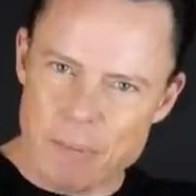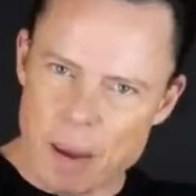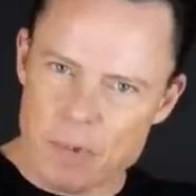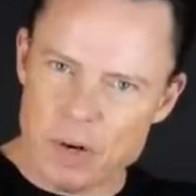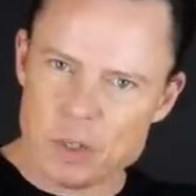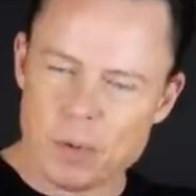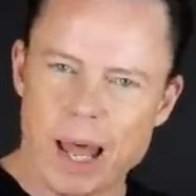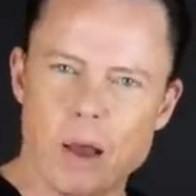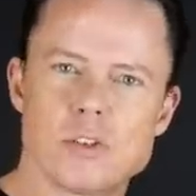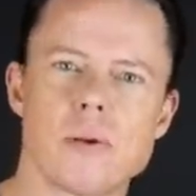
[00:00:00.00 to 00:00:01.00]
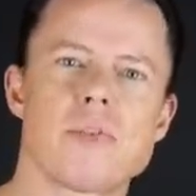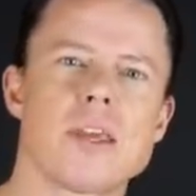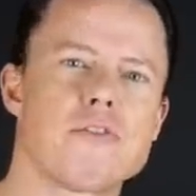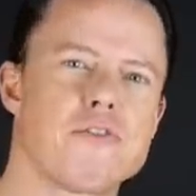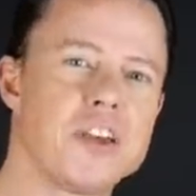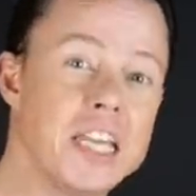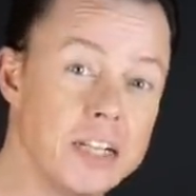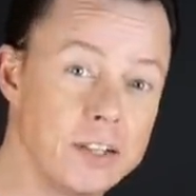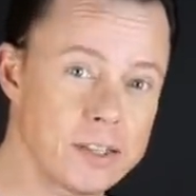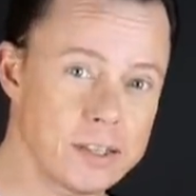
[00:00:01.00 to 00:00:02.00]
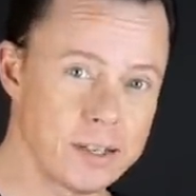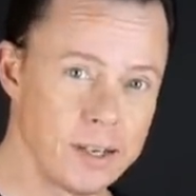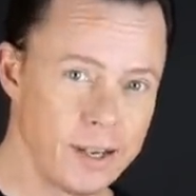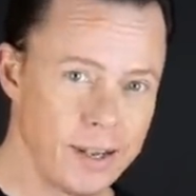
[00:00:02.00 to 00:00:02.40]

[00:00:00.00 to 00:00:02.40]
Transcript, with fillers: memory as well, how something feels.